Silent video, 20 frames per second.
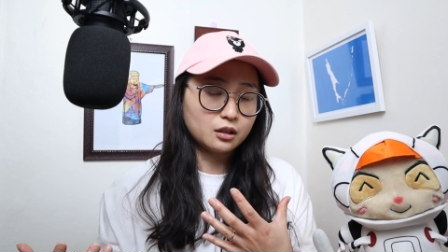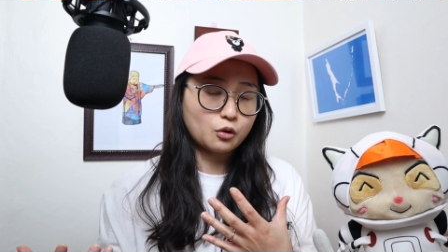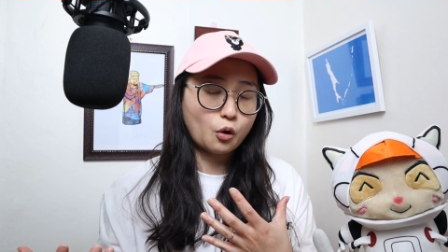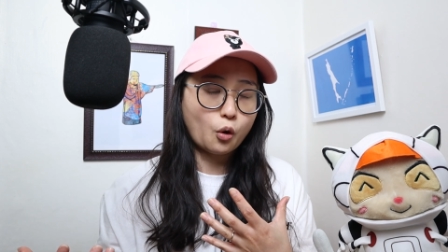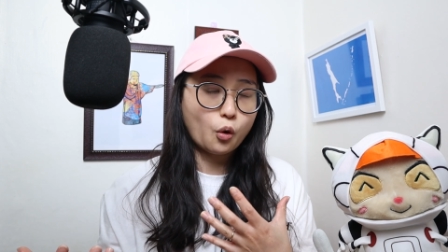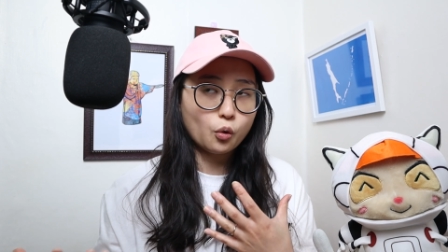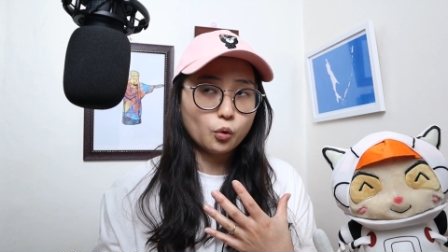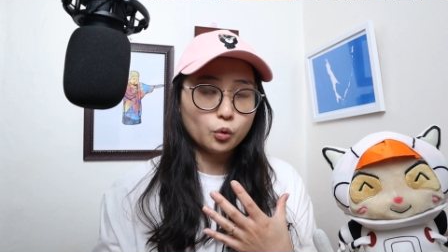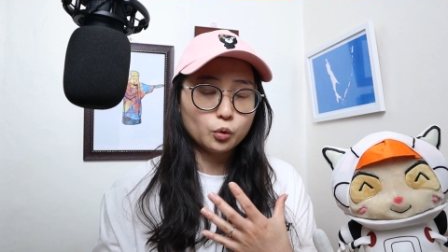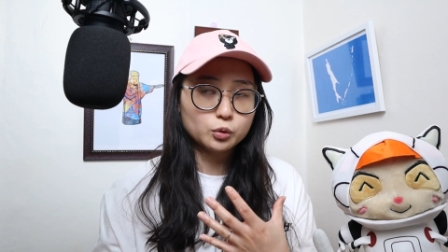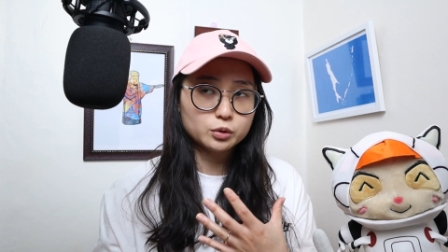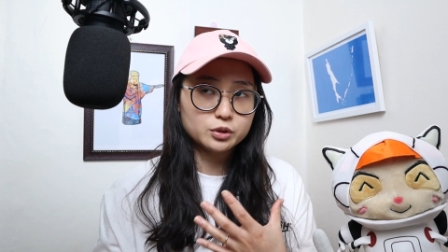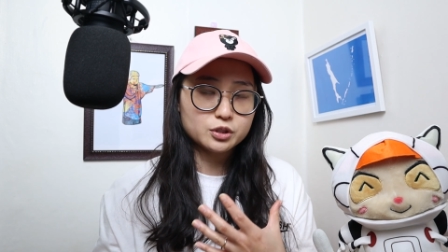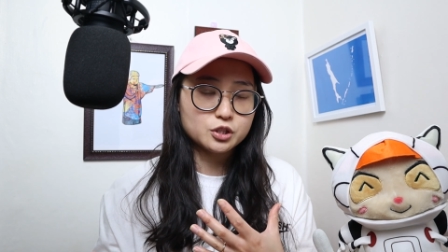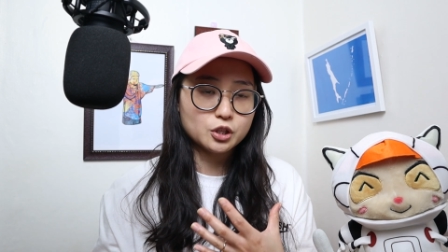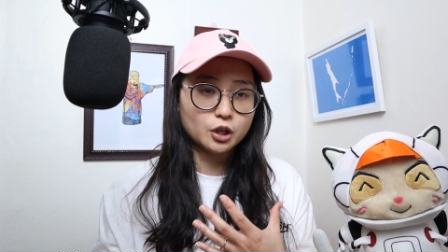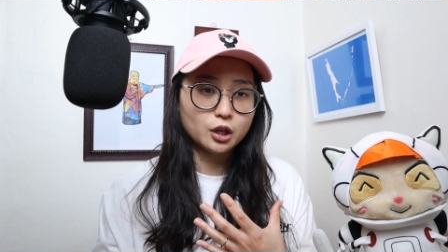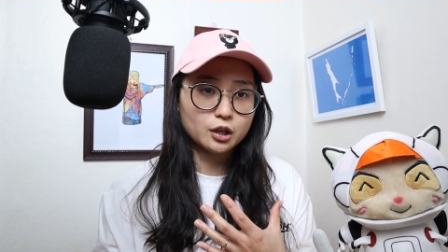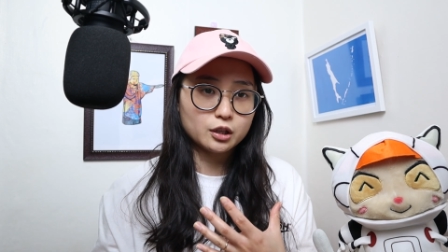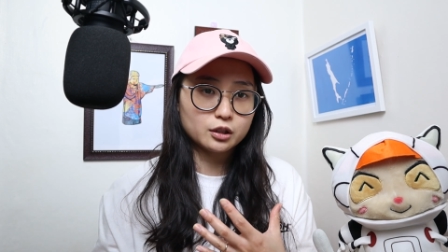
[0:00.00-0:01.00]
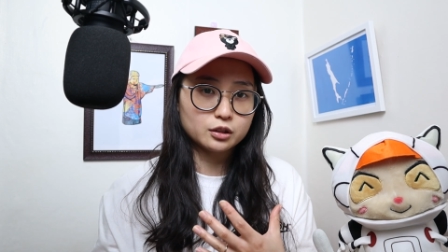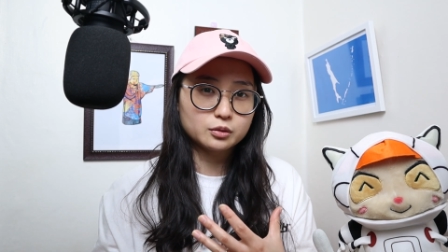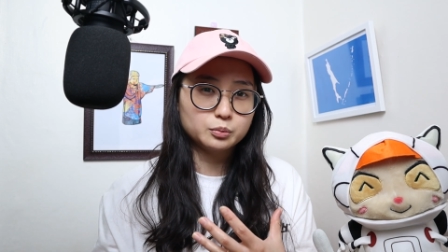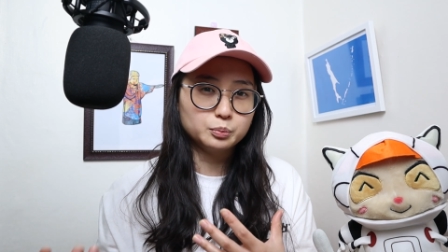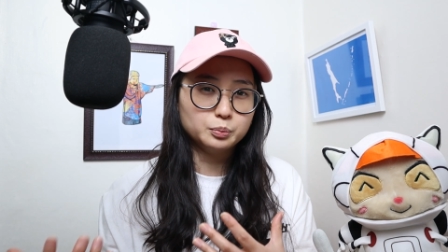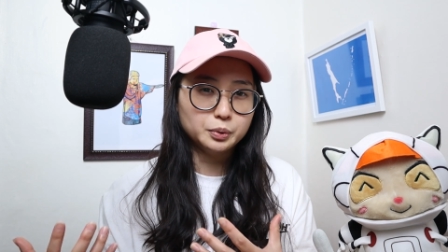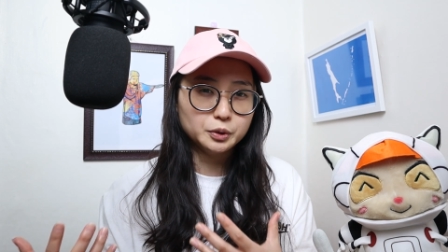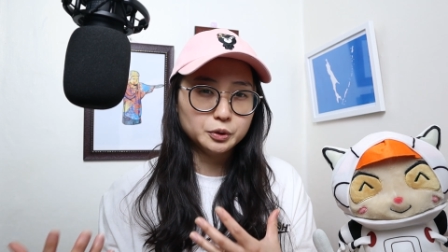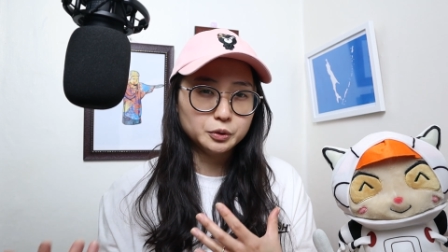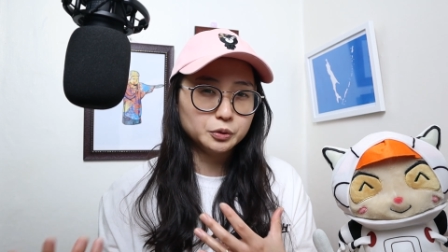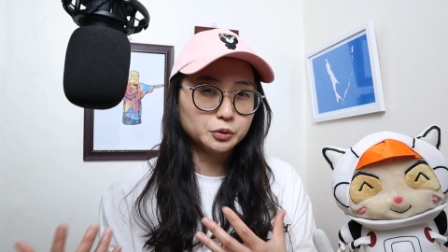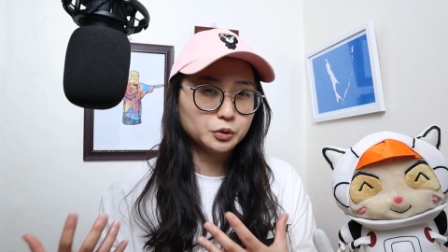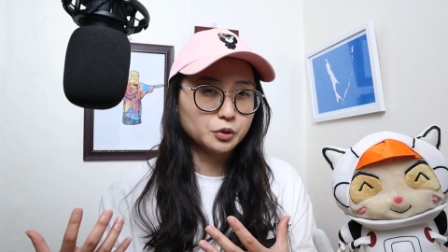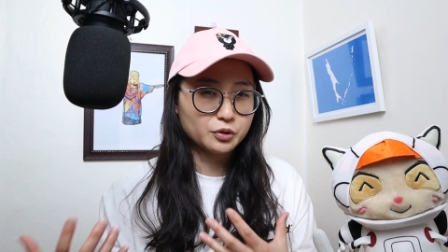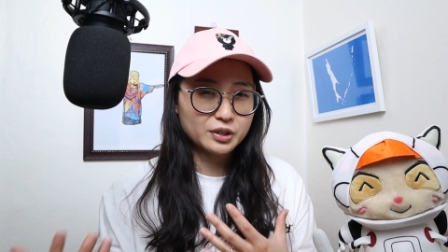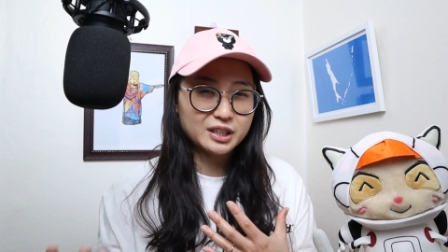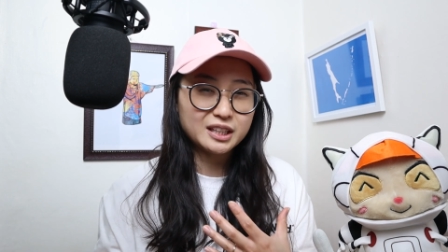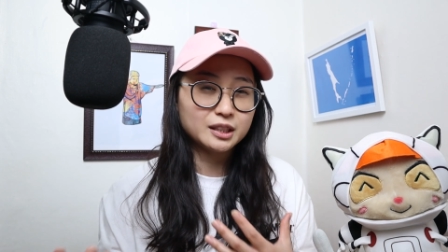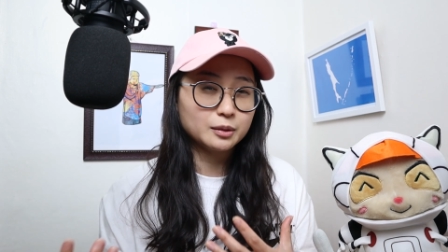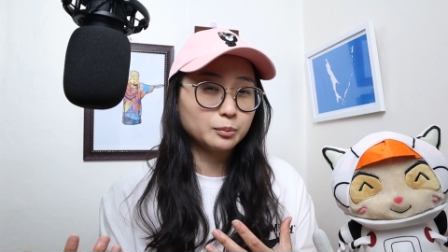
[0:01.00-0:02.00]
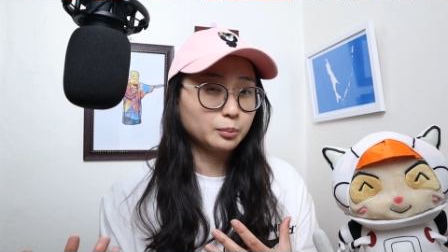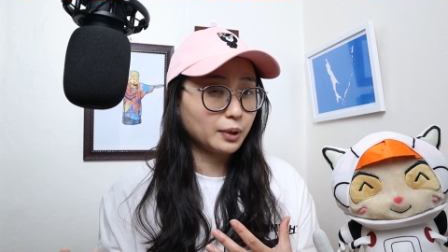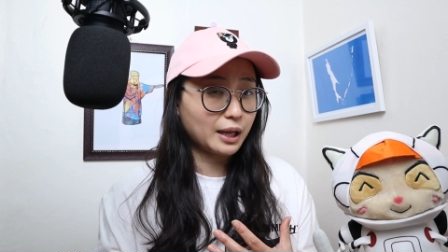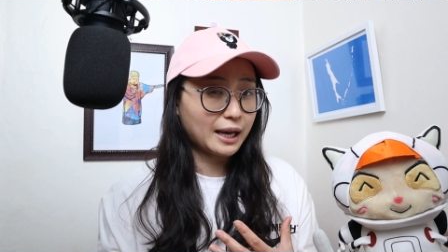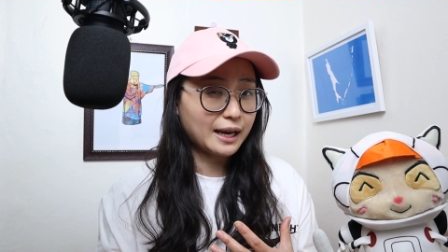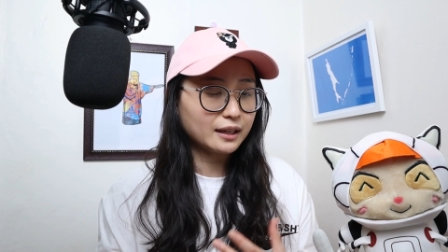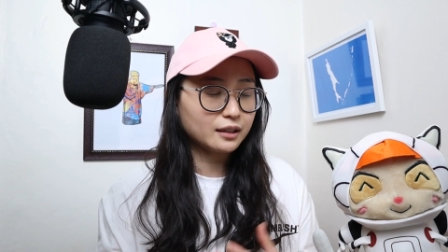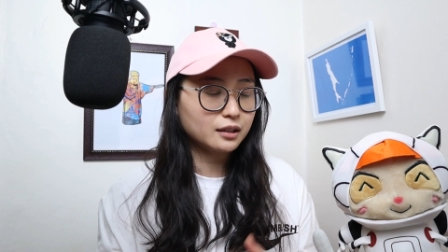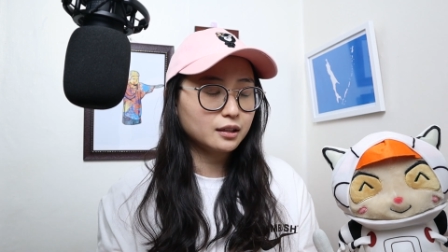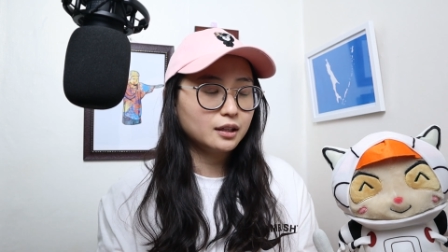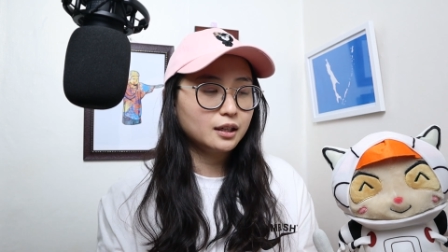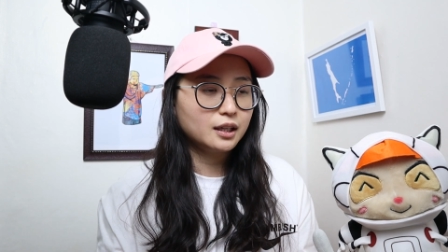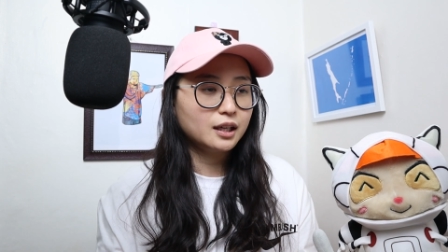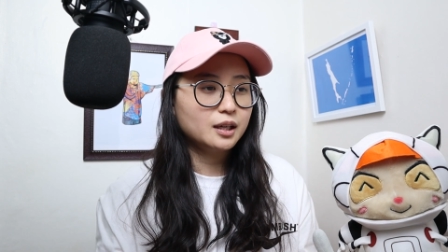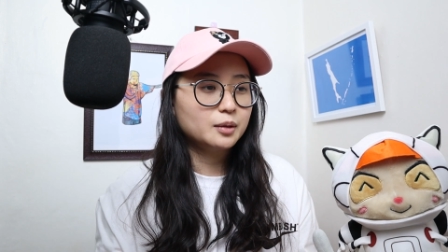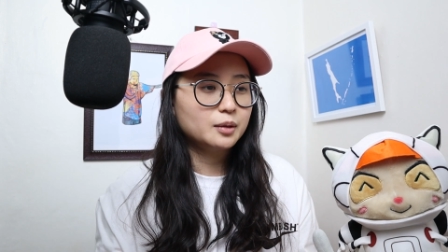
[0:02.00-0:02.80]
cold, dark blue, green, and black.